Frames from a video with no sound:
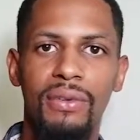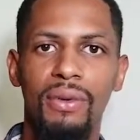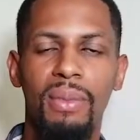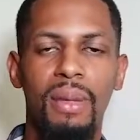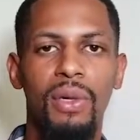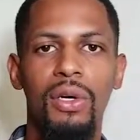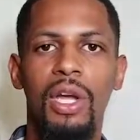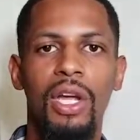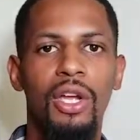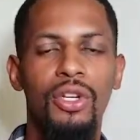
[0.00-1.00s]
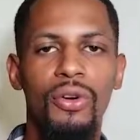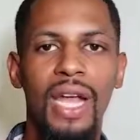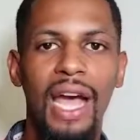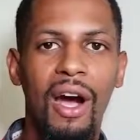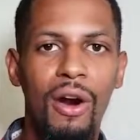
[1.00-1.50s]
Remember, you're
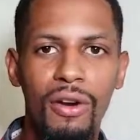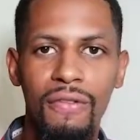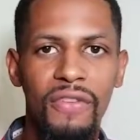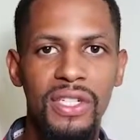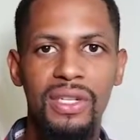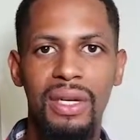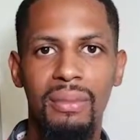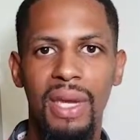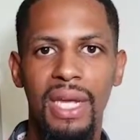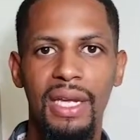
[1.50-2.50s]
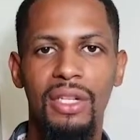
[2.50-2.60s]
not artificially made.